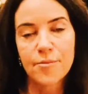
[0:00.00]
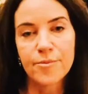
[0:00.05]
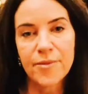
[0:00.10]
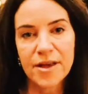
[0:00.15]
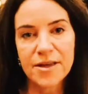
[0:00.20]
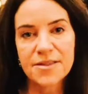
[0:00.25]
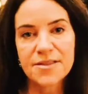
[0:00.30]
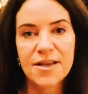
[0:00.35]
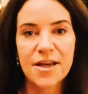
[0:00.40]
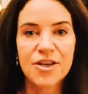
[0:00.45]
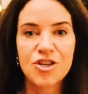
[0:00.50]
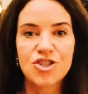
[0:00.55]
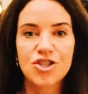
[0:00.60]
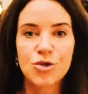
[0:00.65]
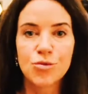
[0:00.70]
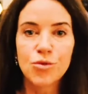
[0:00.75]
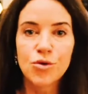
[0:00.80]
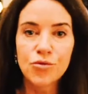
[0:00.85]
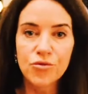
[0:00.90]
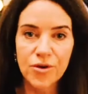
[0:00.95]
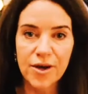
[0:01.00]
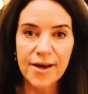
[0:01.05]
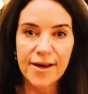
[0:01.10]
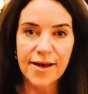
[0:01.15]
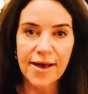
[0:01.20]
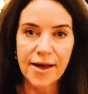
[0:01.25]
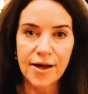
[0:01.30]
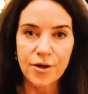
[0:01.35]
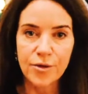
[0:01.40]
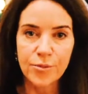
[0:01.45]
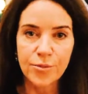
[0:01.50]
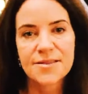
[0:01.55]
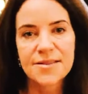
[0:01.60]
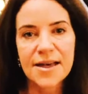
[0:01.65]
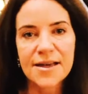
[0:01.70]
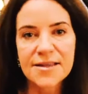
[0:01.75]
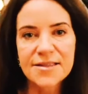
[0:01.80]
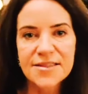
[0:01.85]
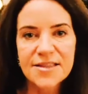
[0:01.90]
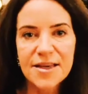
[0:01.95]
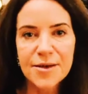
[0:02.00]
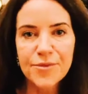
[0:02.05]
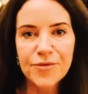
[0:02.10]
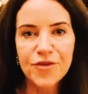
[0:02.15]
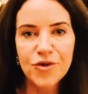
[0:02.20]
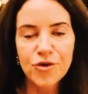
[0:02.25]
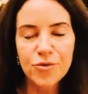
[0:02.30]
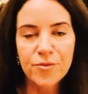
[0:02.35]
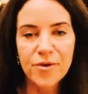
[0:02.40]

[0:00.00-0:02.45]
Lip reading: meditation will really help. Second tip for your